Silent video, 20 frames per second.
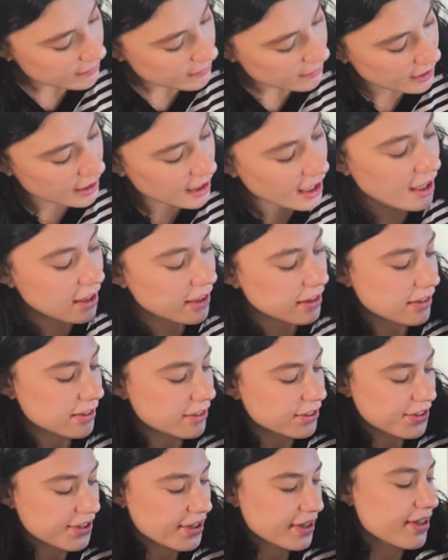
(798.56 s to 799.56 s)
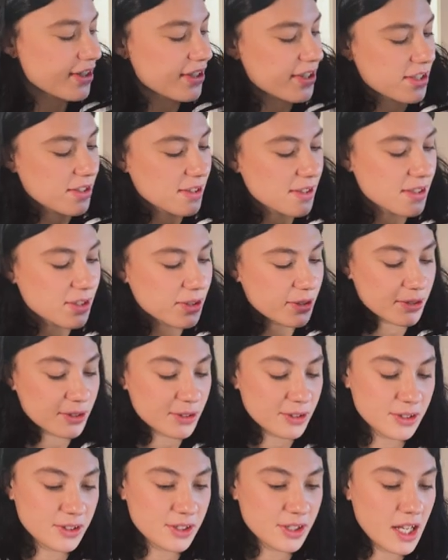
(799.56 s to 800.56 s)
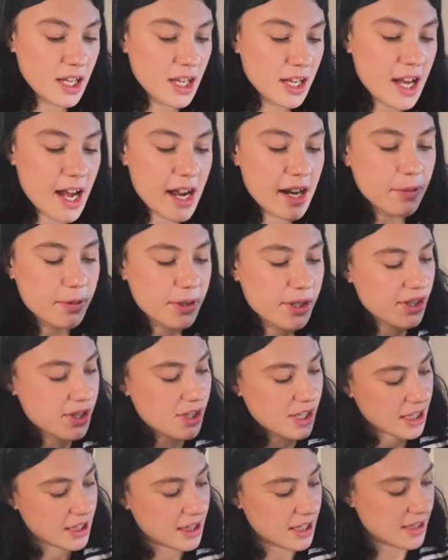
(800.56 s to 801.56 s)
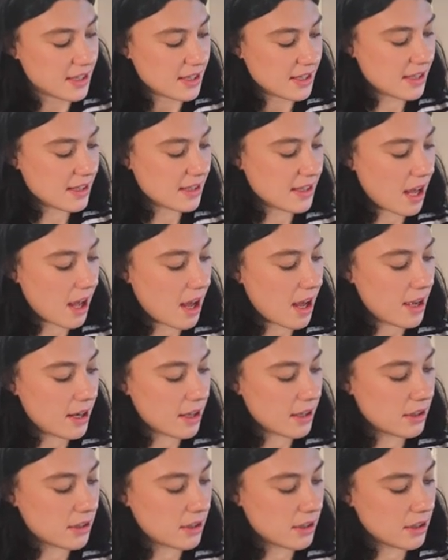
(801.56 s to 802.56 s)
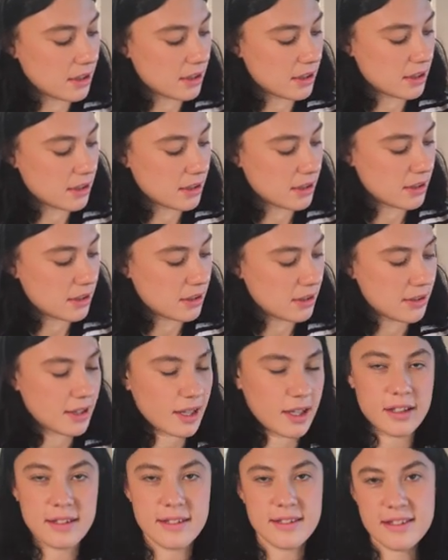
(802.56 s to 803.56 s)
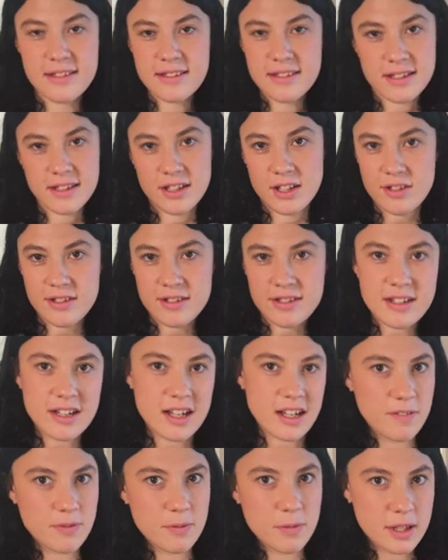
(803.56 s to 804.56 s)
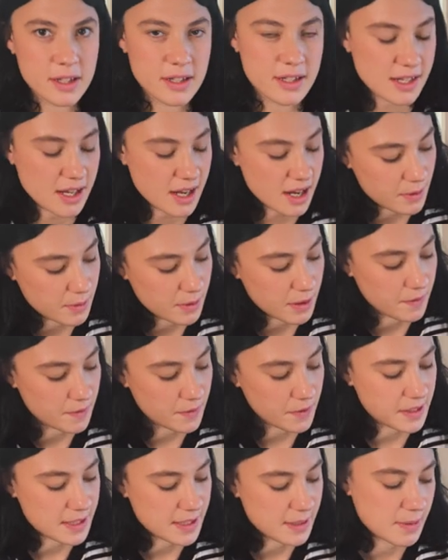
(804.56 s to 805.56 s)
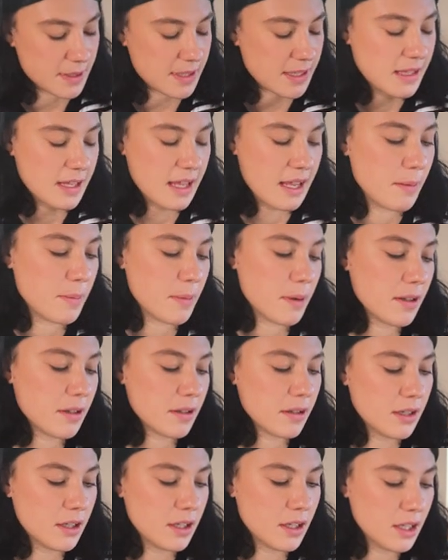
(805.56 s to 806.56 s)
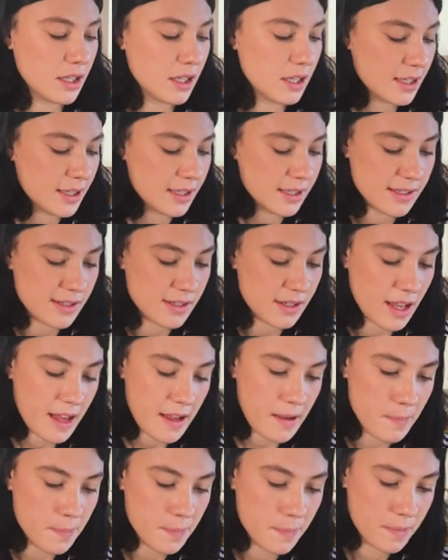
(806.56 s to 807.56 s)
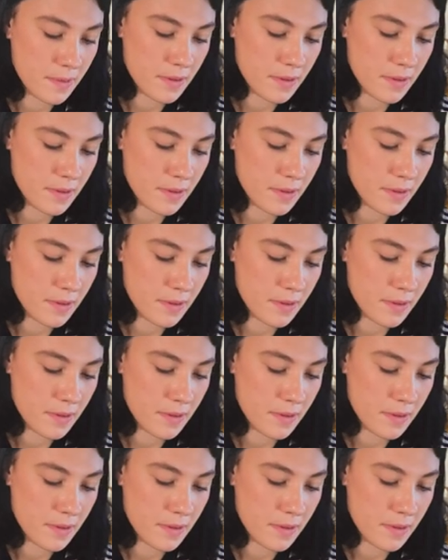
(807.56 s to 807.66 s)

Just looks cool. Kind of wish like this sign, like, you know, staff wanted sign or whatever it is, wasn't there, but it's okay.